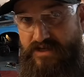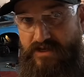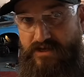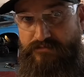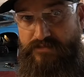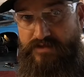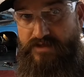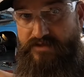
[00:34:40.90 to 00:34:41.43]

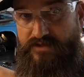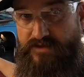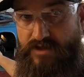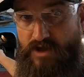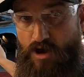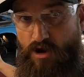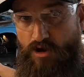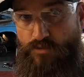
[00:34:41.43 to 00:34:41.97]
up, and then the
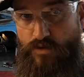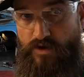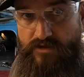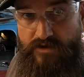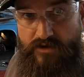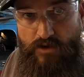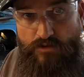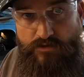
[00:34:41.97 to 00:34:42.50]
hardware
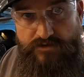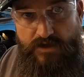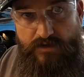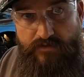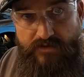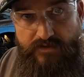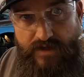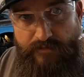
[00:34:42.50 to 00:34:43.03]
that holds
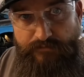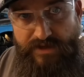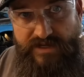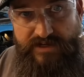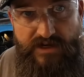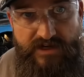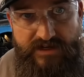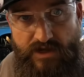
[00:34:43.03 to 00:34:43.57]
on that big
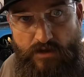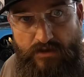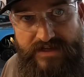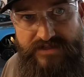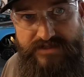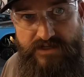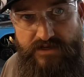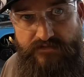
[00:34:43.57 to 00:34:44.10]
nut and all
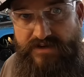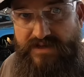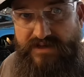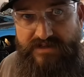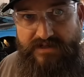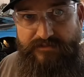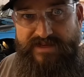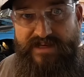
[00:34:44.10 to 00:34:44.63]
that stuff.
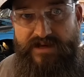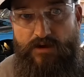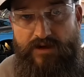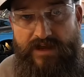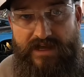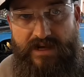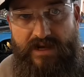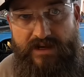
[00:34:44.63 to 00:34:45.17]
Let me get all
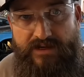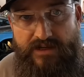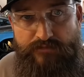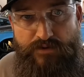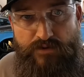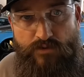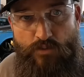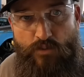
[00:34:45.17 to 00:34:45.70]
that cleaned
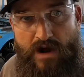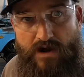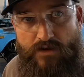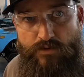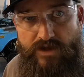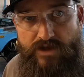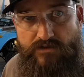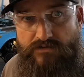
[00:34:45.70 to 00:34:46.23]
up on the wire
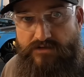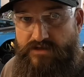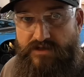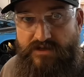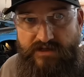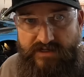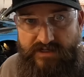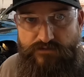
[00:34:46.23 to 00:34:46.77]
wheel,
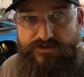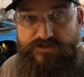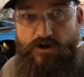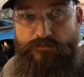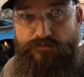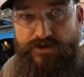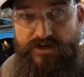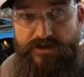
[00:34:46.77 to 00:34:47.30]
and we'll
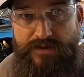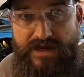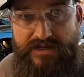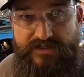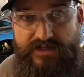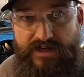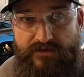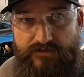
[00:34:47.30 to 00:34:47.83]
start putting it back
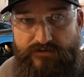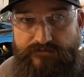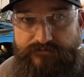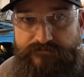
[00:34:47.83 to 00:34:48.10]
together.